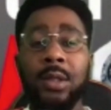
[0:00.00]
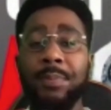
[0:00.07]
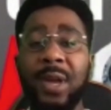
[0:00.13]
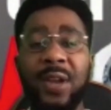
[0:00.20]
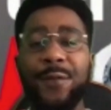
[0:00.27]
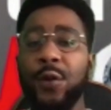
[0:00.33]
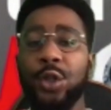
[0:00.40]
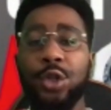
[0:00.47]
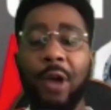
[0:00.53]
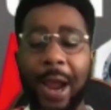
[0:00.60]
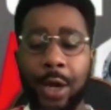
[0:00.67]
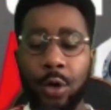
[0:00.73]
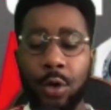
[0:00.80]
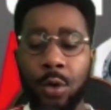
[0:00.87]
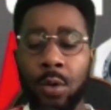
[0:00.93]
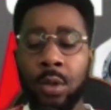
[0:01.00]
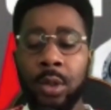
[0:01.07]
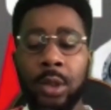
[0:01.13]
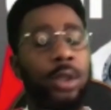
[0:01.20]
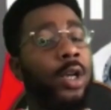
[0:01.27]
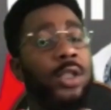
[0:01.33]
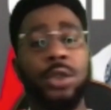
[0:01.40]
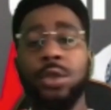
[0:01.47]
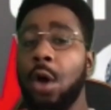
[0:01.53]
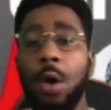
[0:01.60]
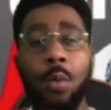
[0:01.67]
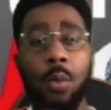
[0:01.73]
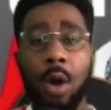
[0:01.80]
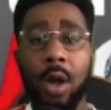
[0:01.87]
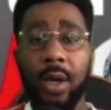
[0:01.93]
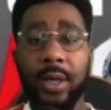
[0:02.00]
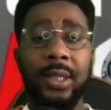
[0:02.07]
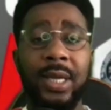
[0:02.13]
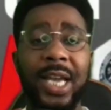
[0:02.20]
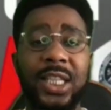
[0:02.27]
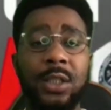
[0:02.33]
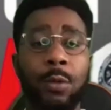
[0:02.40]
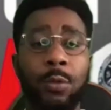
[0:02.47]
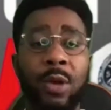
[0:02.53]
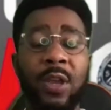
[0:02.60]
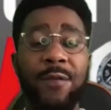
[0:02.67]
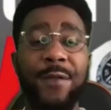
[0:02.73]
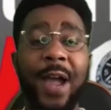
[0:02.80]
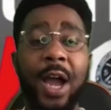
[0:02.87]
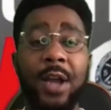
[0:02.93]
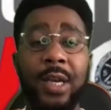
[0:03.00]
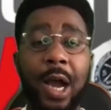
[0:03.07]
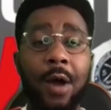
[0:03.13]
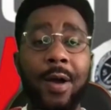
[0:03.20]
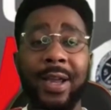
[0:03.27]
midfield triangle does not work. Yes, we found out